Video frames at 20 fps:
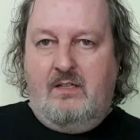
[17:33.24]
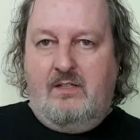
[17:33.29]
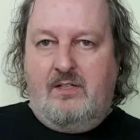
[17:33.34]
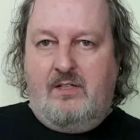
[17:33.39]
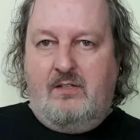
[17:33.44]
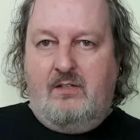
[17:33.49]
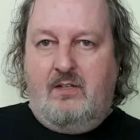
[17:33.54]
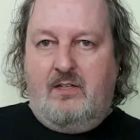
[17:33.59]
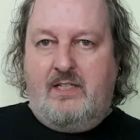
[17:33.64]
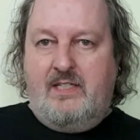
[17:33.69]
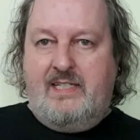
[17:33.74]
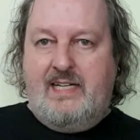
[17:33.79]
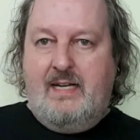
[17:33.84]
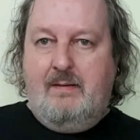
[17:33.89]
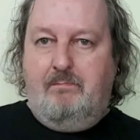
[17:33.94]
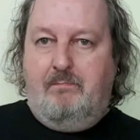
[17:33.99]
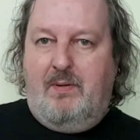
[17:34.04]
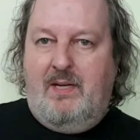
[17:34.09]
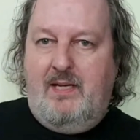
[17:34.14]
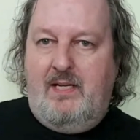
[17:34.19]
So, like I
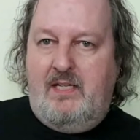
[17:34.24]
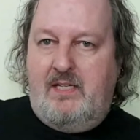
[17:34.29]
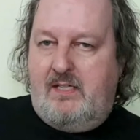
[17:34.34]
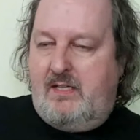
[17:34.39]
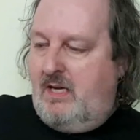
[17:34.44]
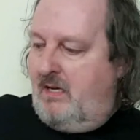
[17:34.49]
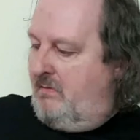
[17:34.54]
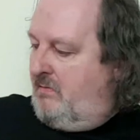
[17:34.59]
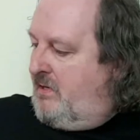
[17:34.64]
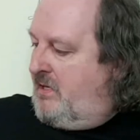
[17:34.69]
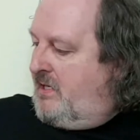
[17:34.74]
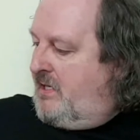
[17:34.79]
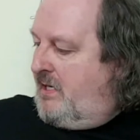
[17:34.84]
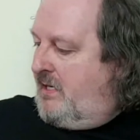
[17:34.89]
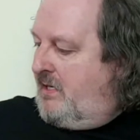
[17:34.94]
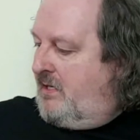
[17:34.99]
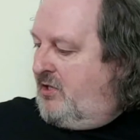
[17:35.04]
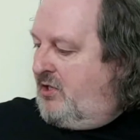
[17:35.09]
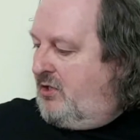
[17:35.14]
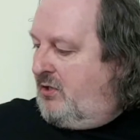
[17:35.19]
said, please don't
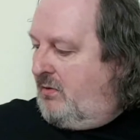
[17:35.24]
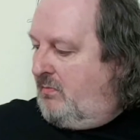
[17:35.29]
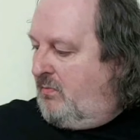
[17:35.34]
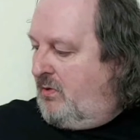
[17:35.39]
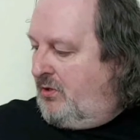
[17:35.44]
stop